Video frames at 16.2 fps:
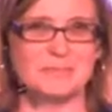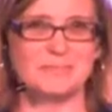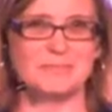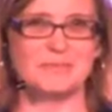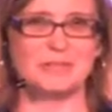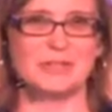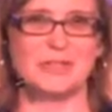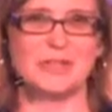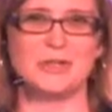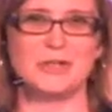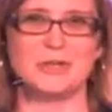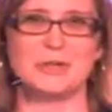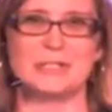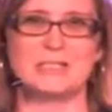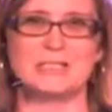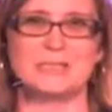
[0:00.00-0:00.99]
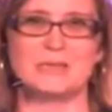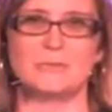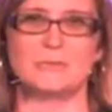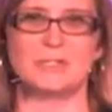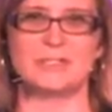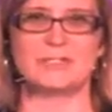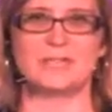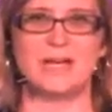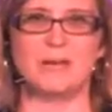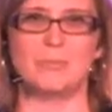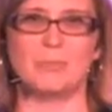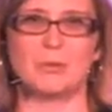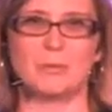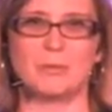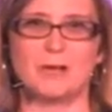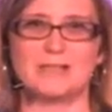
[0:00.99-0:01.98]
for you is, that we just had
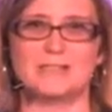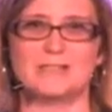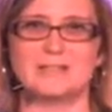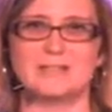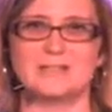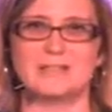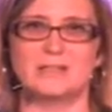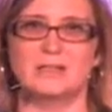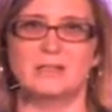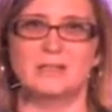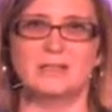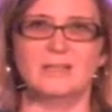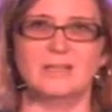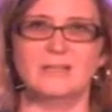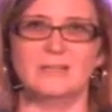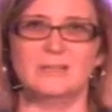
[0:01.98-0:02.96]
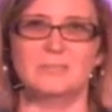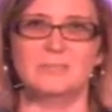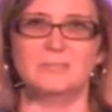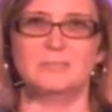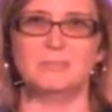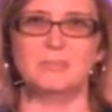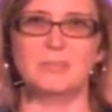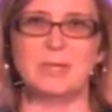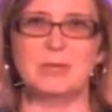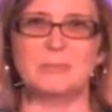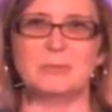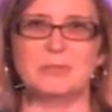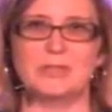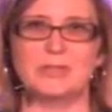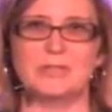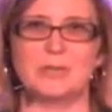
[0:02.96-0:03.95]
more presence in
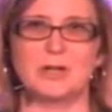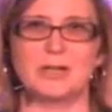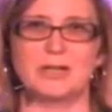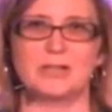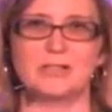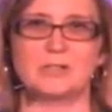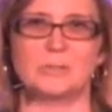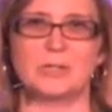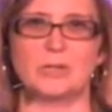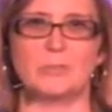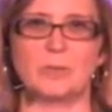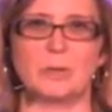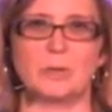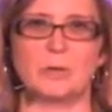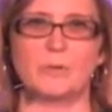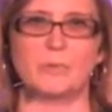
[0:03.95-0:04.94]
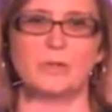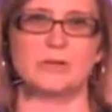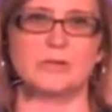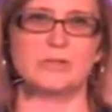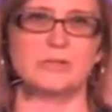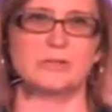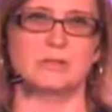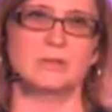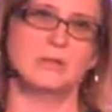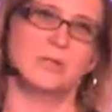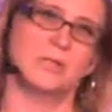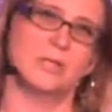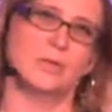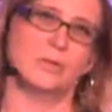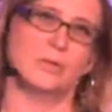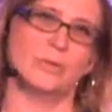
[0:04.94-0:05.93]
people in the market, so we could bring more beers and
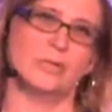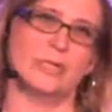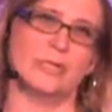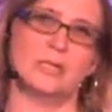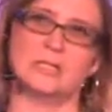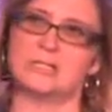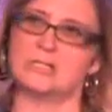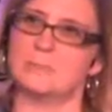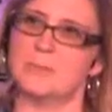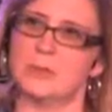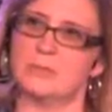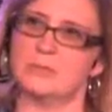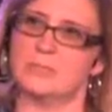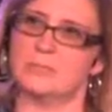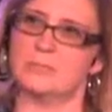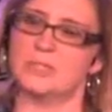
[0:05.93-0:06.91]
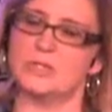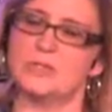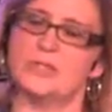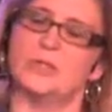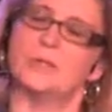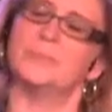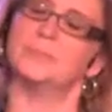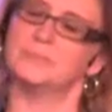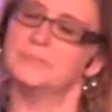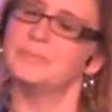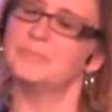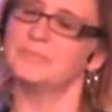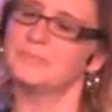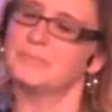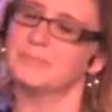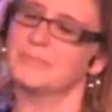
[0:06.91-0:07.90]
really expose them to you.
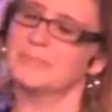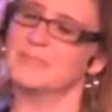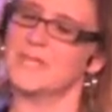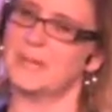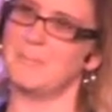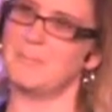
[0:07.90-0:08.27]
Yeah.